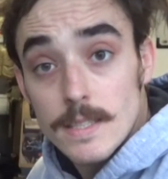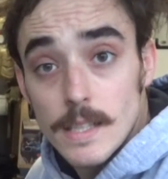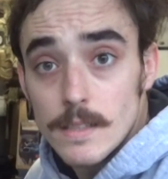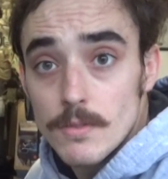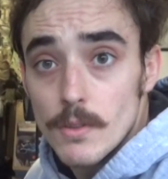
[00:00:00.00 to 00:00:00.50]

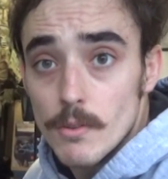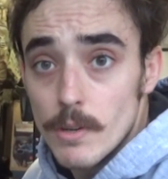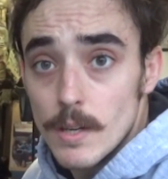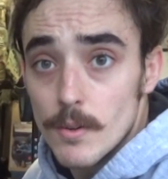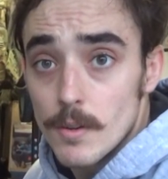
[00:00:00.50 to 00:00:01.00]
things through the
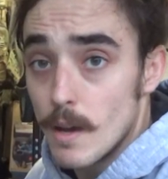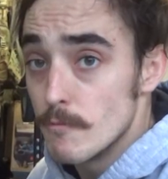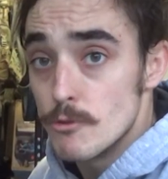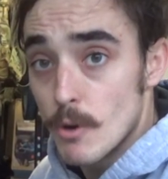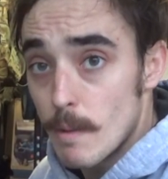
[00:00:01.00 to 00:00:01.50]
ringer.
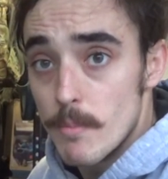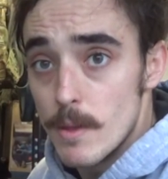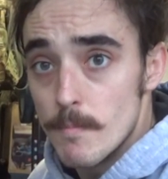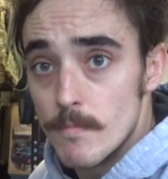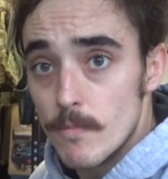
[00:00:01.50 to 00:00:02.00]
I've dropped
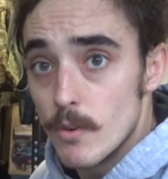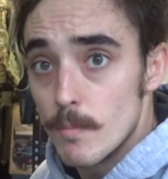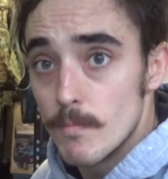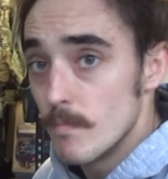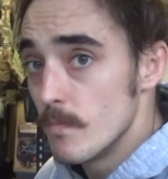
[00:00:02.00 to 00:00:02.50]
them
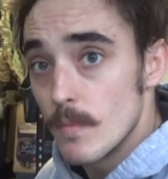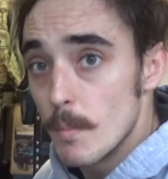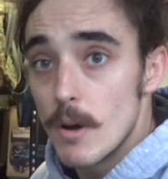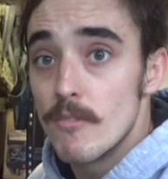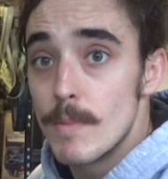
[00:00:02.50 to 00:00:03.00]
from
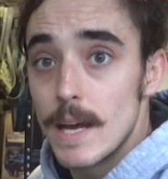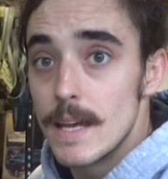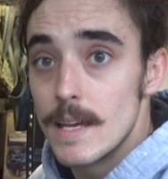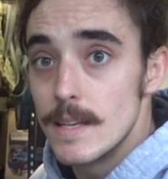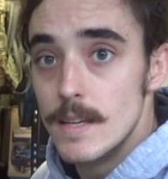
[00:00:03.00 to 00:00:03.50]
above my
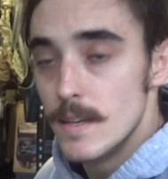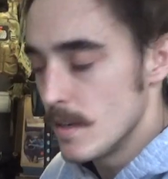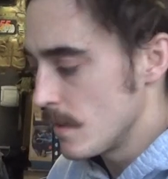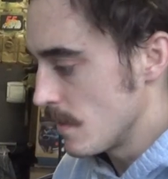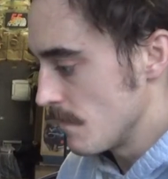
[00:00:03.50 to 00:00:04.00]
head,
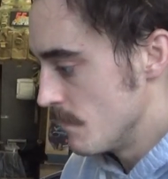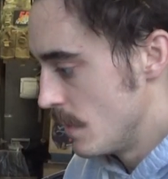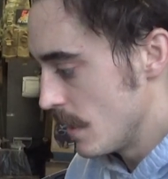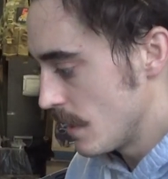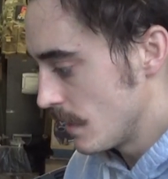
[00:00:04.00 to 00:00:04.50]
and
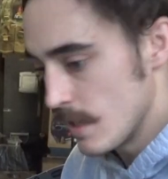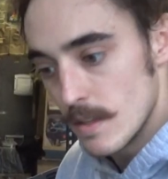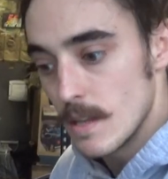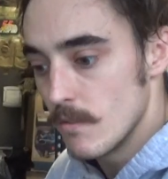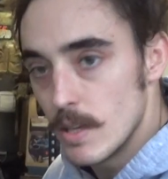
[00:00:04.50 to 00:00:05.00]

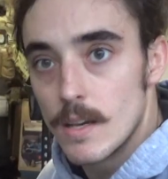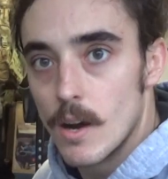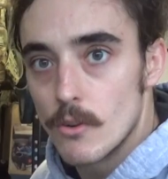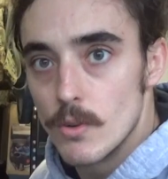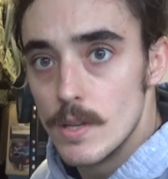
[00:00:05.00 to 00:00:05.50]
they've hit
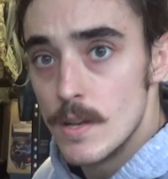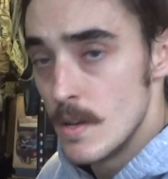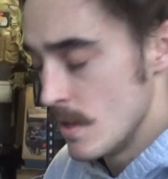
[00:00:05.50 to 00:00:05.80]
concrete,